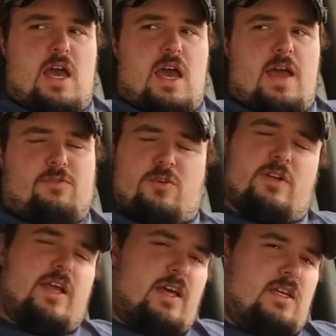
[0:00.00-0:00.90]
after
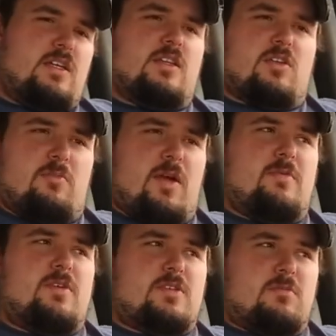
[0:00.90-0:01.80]
today, there may
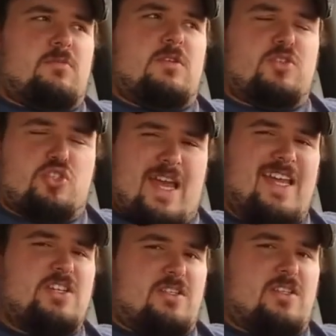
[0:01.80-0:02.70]
be some
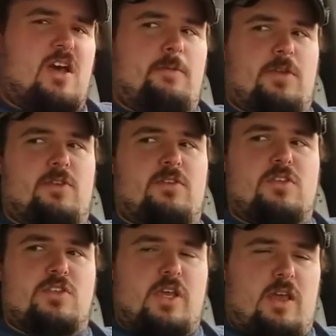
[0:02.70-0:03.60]
changes coming to
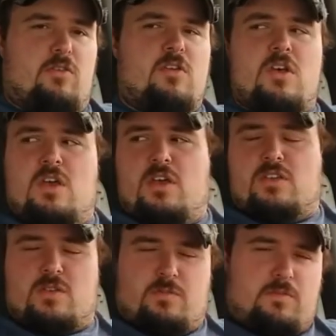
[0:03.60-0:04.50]
the channel,
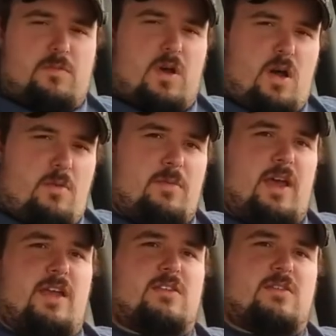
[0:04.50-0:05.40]
some
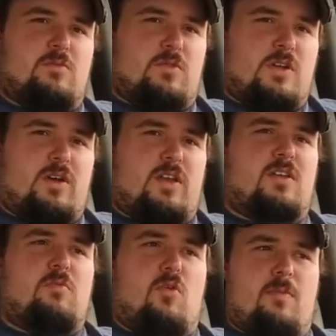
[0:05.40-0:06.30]
updates, which I'll get
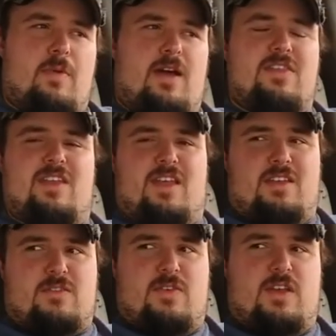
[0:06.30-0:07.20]
into more about in the
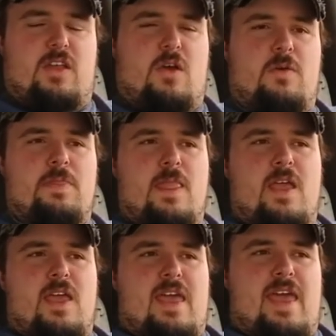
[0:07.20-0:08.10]
next video,
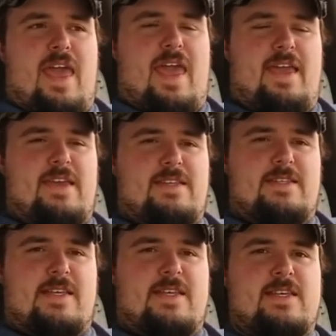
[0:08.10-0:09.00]
and